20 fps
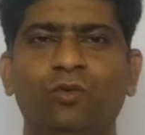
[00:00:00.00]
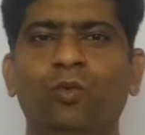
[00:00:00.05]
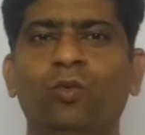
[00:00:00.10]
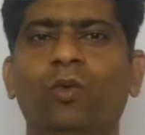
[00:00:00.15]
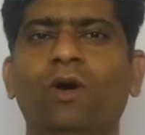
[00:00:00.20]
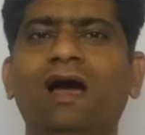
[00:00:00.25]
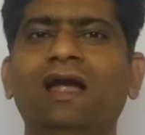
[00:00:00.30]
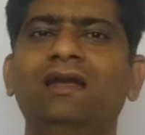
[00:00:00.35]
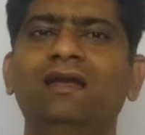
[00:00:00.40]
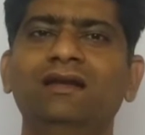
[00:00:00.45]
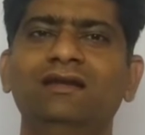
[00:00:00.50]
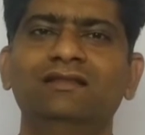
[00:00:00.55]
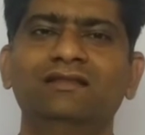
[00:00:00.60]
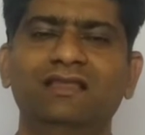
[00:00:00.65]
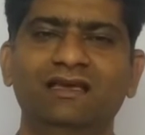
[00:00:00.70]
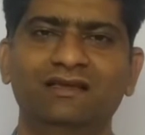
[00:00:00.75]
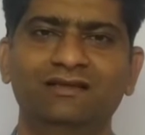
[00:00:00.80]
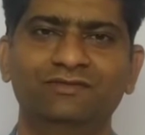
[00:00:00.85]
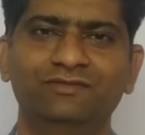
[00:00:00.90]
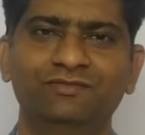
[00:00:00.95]
vital
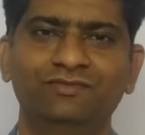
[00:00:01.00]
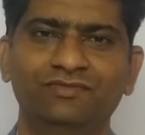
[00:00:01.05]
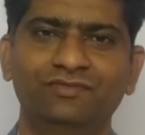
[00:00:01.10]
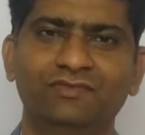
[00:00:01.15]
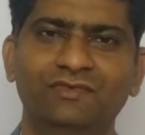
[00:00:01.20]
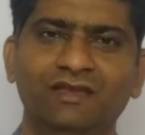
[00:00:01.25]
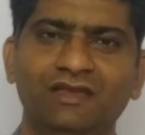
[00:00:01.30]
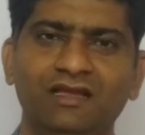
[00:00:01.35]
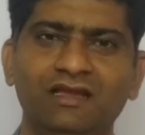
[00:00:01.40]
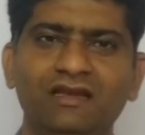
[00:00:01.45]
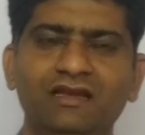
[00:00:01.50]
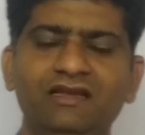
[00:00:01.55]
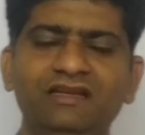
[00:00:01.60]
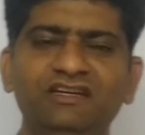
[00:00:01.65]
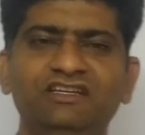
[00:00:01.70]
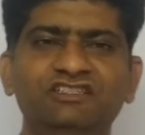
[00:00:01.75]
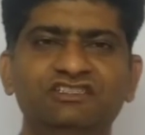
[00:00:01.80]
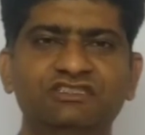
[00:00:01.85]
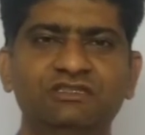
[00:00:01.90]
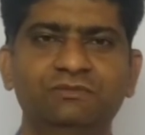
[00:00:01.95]
thing in
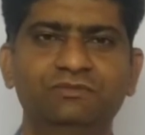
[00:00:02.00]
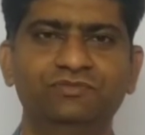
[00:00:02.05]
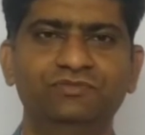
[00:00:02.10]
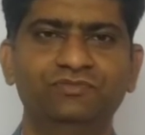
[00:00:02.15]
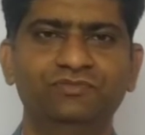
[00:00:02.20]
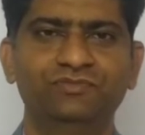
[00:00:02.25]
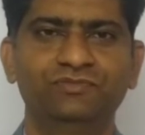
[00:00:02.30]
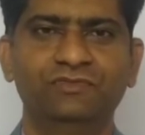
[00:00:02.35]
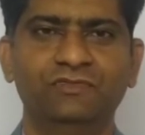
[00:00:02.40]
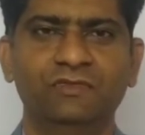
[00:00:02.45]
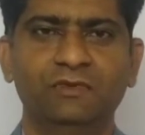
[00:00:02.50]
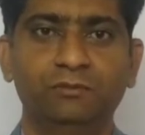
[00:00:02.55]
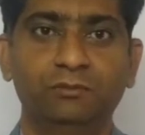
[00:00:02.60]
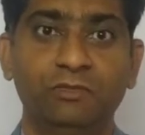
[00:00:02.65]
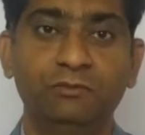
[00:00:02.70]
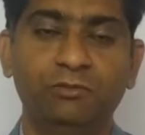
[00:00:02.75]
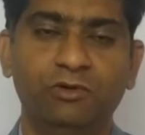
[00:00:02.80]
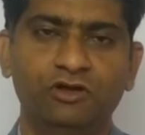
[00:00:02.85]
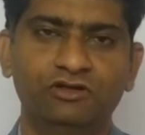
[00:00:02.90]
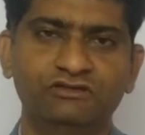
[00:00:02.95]
leadership
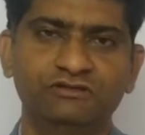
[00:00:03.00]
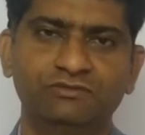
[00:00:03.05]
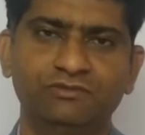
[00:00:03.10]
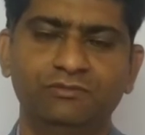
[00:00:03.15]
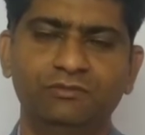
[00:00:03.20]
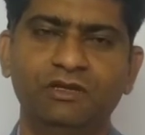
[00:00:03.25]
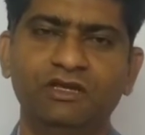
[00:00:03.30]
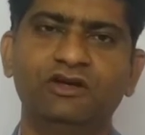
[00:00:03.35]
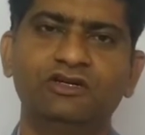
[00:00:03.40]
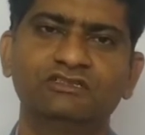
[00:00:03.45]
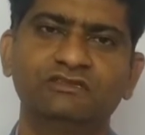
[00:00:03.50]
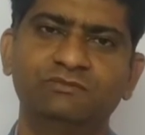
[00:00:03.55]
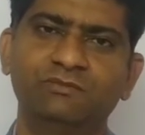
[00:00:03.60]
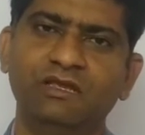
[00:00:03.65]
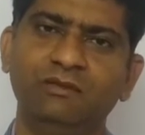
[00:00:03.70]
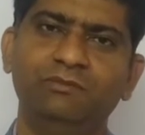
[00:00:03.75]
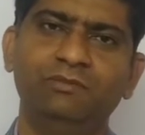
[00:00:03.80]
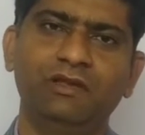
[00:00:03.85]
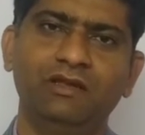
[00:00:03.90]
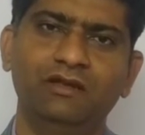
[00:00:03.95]
because
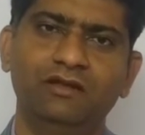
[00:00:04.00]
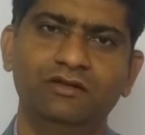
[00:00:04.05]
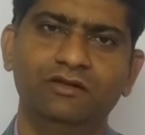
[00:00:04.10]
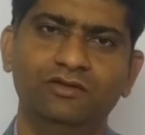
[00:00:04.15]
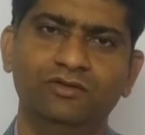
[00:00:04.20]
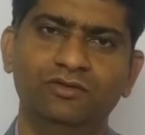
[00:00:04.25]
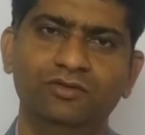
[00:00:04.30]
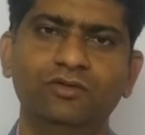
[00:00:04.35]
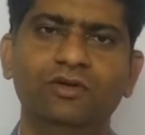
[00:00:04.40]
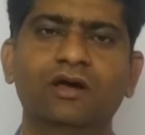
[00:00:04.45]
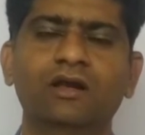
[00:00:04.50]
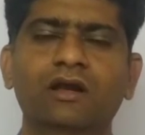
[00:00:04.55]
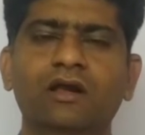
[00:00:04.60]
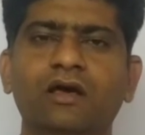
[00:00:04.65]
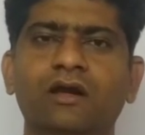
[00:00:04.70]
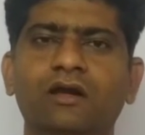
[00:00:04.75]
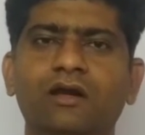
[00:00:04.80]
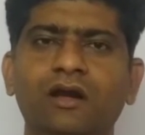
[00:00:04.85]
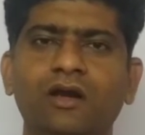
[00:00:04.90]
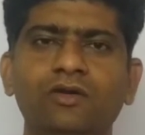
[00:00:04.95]
people who are
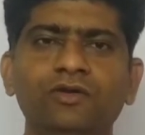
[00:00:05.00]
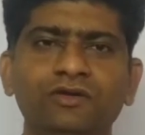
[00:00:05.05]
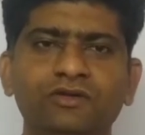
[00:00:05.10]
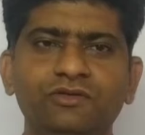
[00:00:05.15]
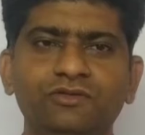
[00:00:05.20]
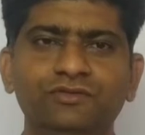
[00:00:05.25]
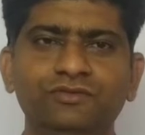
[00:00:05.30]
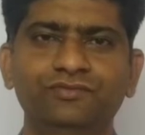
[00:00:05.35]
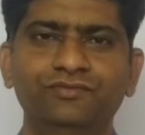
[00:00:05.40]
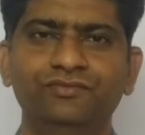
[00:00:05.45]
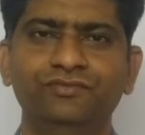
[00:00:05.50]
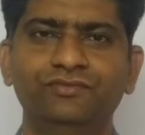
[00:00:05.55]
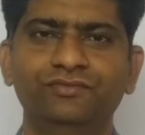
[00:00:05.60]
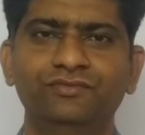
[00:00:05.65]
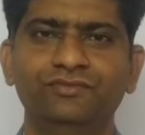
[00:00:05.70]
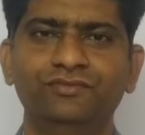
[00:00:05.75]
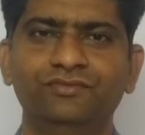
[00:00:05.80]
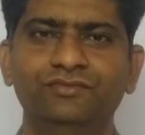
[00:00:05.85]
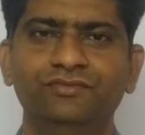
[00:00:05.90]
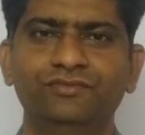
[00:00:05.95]
around you
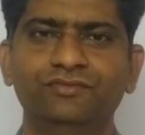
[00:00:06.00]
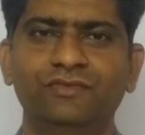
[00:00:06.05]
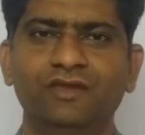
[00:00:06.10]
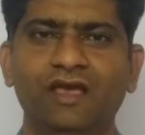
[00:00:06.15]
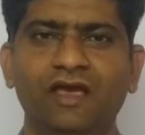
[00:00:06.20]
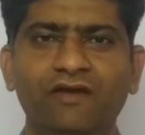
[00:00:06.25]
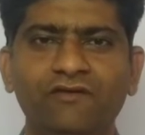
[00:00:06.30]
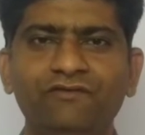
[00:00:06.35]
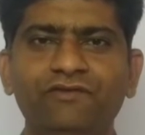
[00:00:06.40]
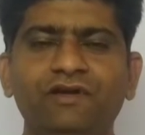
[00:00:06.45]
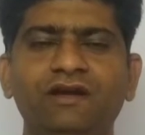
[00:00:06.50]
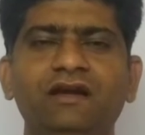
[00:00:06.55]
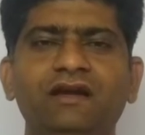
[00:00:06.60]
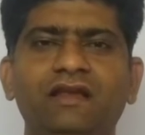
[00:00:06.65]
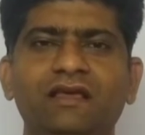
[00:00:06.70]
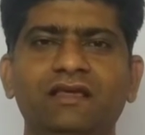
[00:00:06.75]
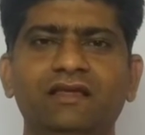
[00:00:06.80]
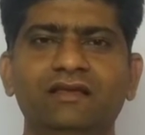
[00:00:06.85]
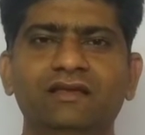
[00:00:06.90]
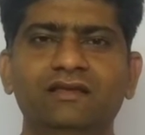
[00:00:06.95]
every
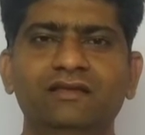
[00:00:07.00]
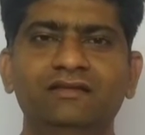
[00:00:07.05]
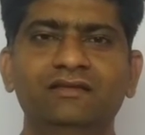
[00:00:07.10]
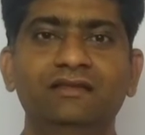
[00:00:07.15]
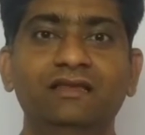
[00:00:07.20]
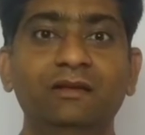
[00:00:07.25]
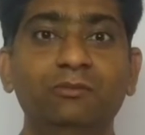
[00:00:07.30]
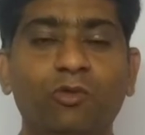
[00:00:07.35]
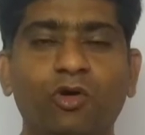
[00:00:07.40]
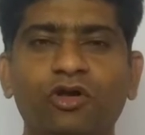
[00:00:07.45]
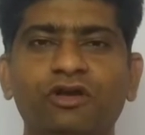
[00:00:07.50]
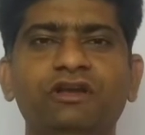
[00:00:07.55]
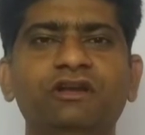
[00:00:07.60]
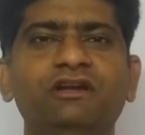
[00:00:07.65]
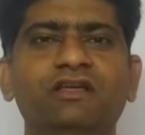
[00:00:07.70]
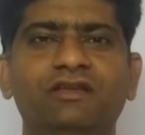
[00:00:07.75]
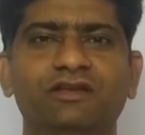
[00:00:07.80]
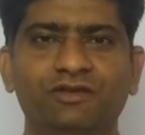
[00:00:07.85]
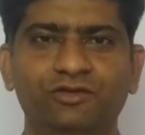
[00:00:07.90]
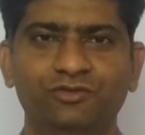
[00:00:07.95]
day, they
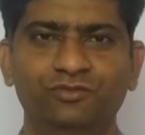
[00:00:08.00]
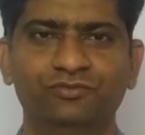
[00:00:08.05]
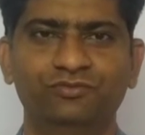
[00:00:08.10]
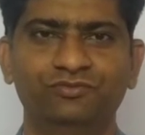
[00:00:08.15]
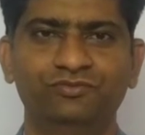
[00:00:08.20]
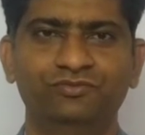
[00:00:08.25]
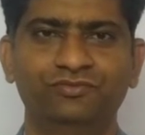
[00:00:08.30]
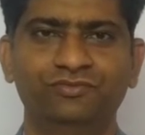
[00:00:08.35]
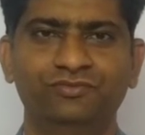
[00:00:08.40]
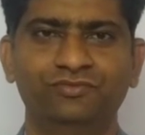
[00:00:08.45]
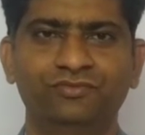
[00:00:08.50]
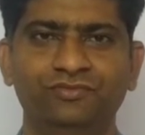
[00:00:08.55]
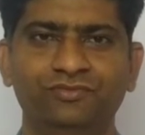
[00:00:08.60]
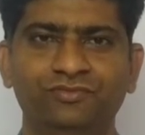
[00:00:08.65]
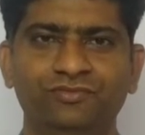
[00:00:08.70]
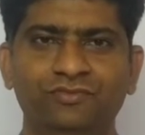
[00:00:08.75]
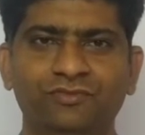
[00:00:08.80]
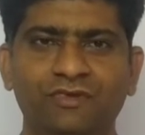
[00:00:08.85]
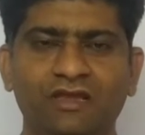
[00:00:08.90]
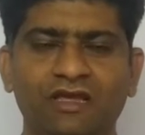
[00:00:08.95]
monitor you.
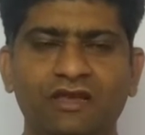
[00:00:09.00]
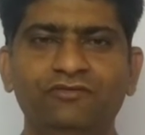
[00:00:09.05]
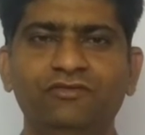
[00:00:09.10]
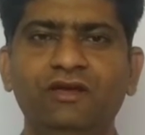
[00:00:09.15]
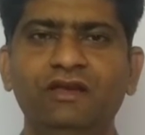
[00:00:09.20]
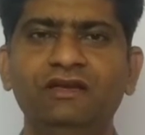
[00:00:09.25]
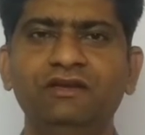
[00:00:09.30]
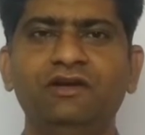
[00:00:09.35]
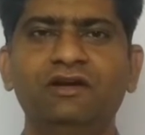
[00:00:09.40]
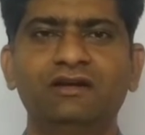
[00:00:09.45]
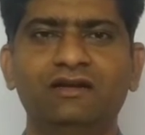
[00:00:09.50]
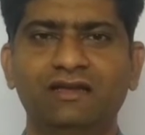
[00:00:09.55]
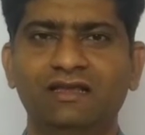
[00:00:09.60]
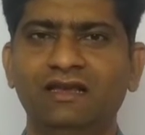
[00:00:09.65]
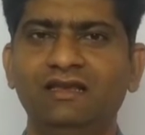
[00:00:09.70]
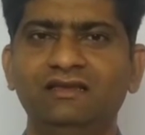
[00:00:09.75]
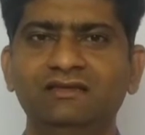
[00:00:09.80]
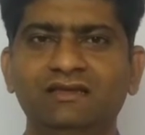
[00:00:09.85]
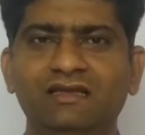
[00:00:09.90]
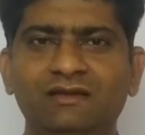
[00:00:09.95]
And when you are
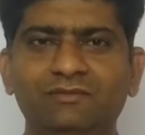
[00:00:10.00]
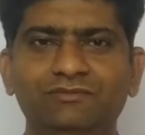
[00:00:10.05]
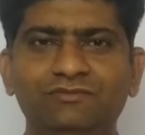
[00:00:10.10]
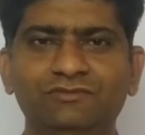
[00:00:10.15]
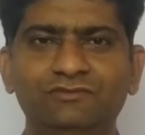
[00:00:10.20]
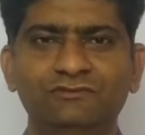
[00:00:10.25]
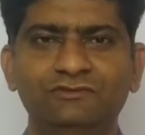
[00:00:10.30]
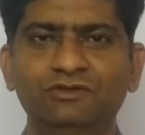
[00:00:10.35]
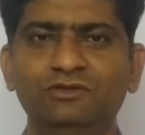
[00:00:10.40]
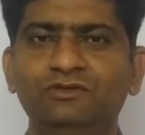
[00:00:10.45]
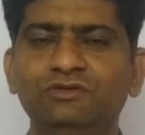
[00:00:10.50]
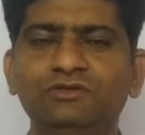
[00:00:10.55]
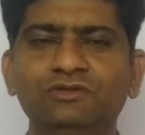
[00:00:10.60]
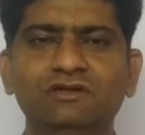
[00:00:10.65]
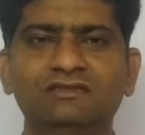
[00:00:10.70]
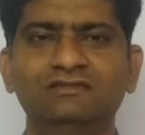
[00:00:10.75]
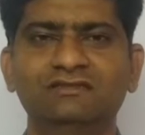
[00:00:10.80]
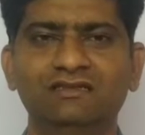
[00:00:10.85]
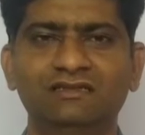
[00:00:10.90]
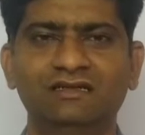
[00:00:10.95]
telling them to
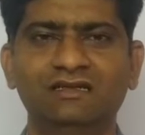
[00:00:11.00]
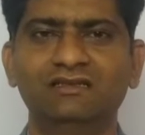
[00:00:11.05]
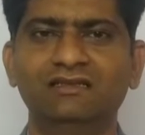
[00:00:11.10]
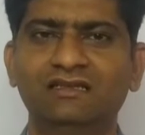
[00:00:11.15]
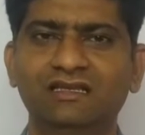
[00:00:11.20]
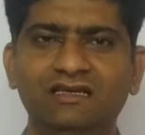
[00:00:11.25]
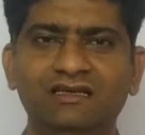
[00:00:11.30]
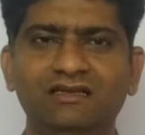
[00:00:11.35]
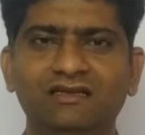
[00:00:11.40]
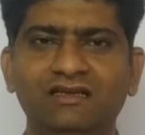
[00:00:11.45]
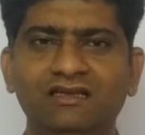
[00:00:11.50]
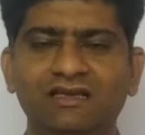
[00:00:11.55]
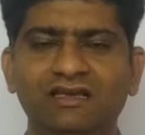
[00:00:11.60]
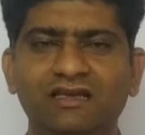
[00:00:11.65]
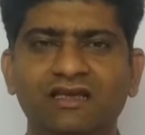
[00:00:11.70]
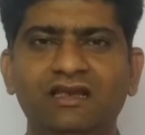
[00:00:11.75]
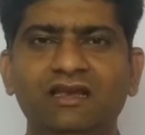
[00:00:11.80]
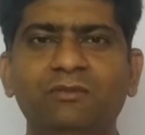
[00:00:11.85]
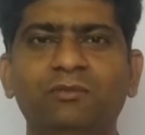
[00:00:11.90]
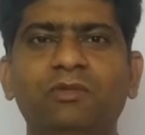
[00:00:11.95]
do a certain thing
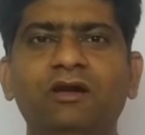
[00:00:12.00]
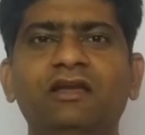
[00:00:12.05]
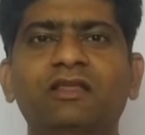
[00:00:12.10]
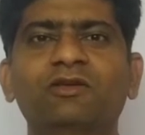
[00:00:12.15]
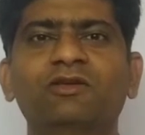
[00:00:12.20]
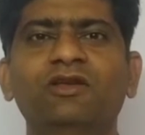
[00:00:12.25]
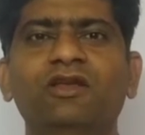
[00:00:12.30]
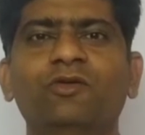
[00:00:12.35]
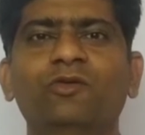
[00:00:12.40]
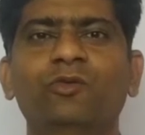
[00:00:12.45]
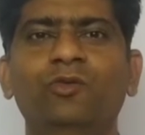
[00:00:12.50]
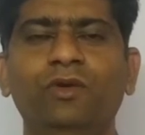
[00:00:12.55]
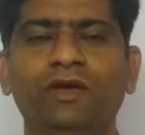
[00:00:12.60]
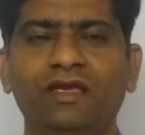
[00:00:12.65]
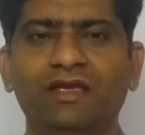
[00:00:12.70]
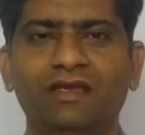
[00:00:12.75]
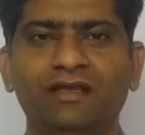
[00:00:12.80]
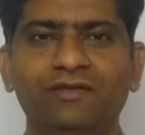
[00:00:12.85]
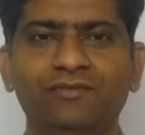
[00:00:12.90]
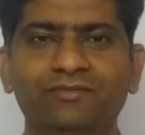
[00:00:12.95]
in a particular
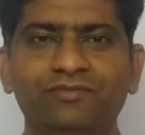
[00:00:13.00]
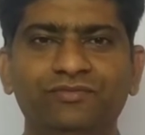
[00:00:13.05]
way,